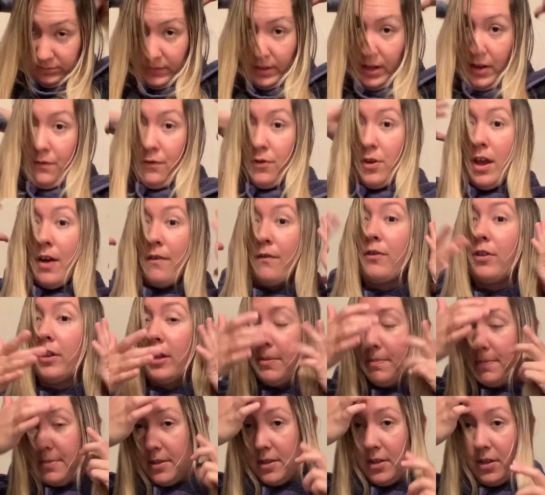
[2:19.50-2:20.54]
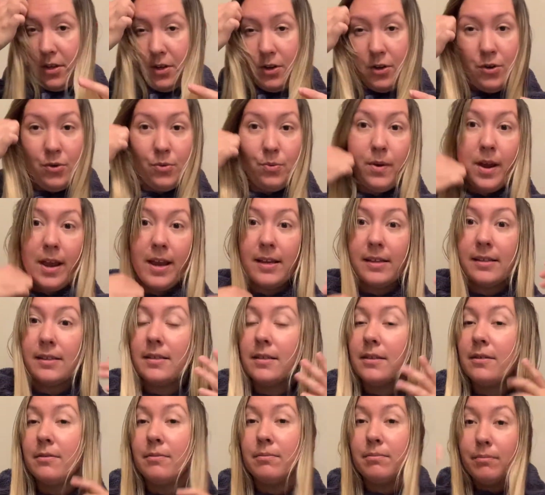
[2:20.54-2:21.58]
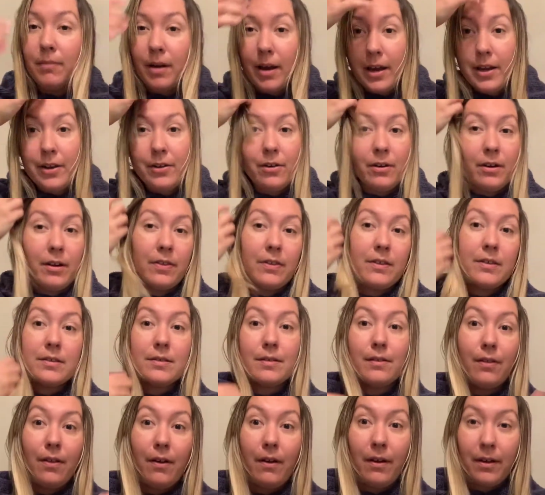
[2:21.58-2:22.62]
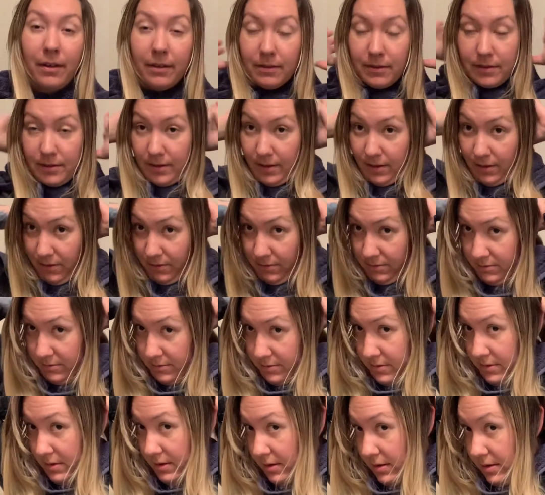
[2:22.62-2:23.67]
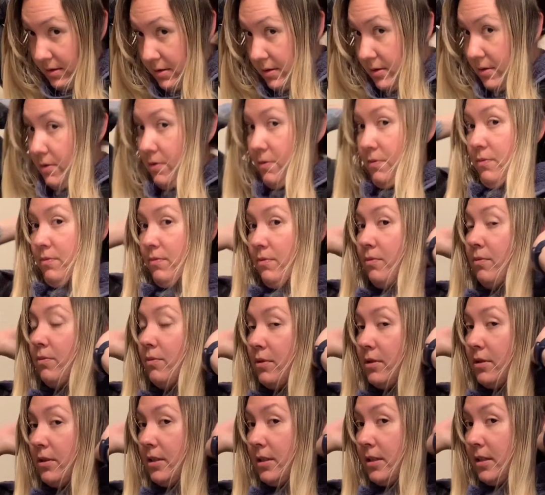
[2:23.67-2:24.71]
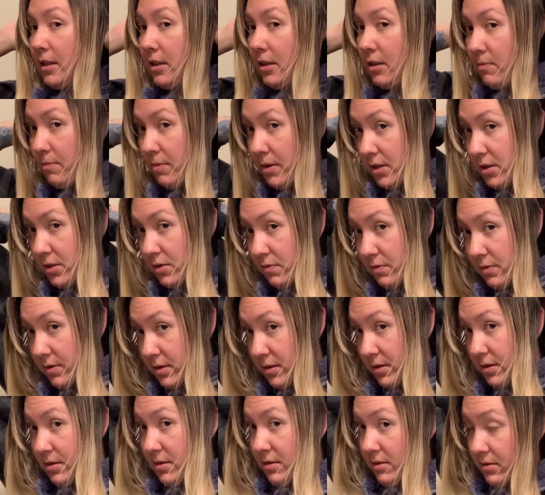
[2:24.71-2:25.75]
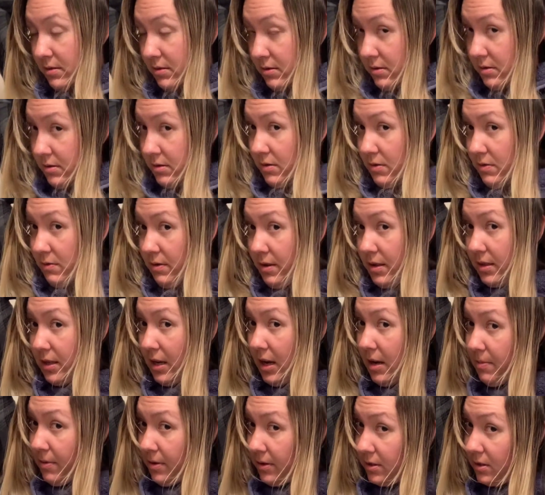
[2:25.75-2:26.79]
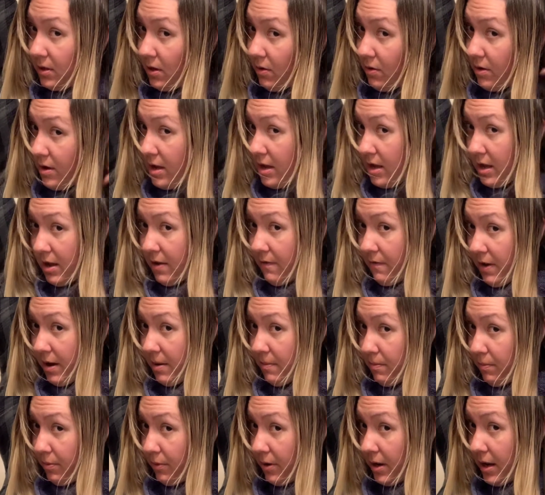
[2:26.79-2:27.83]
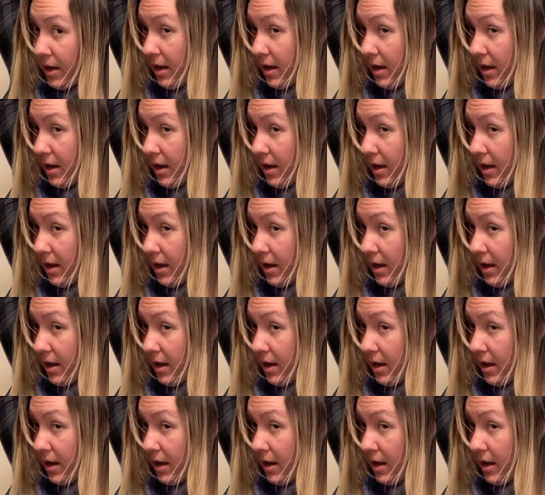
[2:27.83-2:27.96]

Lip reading: If you have clips, great. Mine are at the salon, so we're just gonna be doing this eyeball. So if I bring